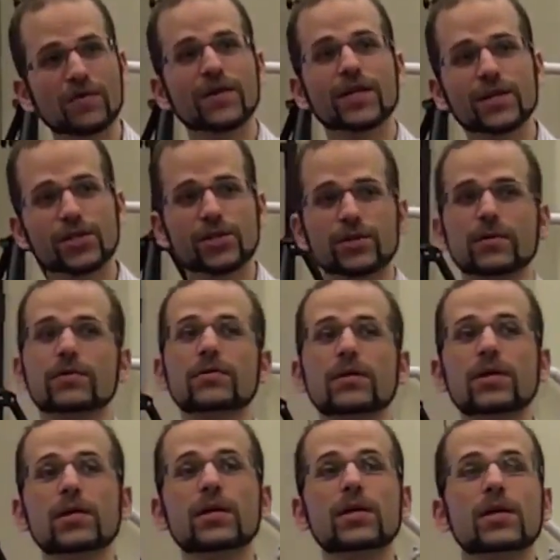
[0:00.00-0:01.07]
of an issue
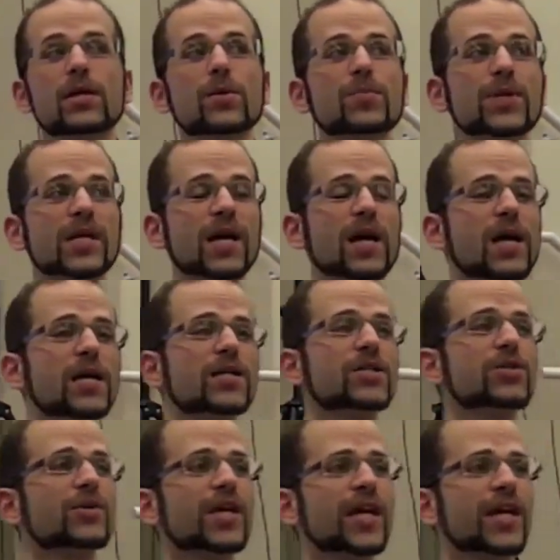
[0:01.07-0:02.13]

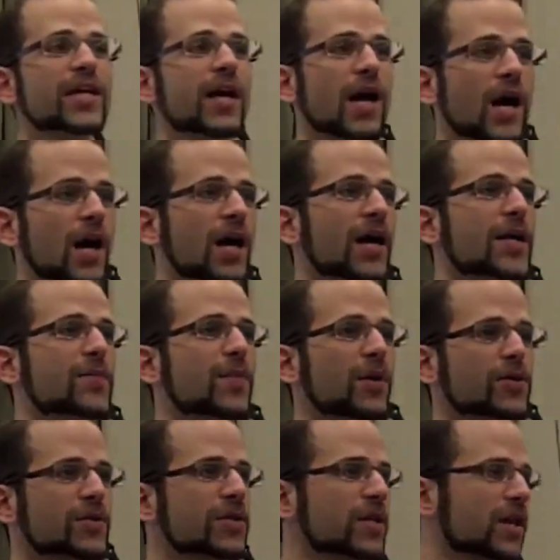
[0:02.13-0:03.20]
because you can't hide
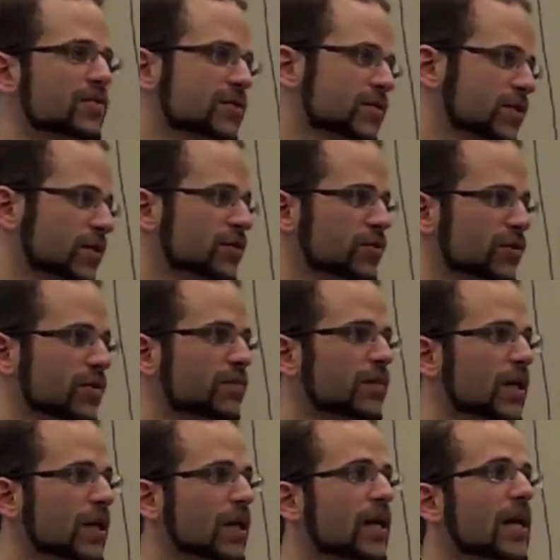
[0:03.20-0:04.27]
post-concussive
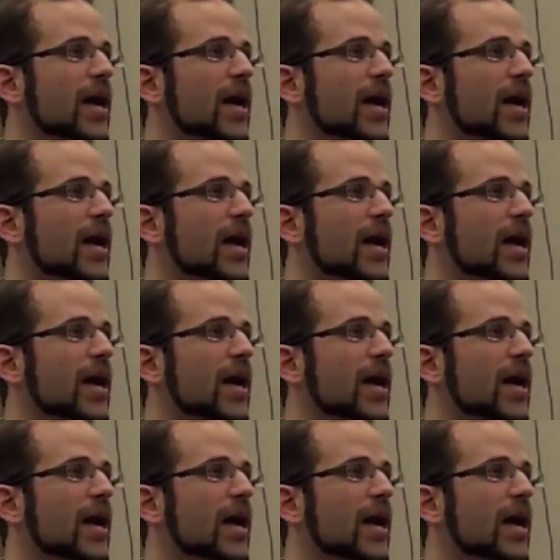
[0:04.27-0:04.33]
syndrome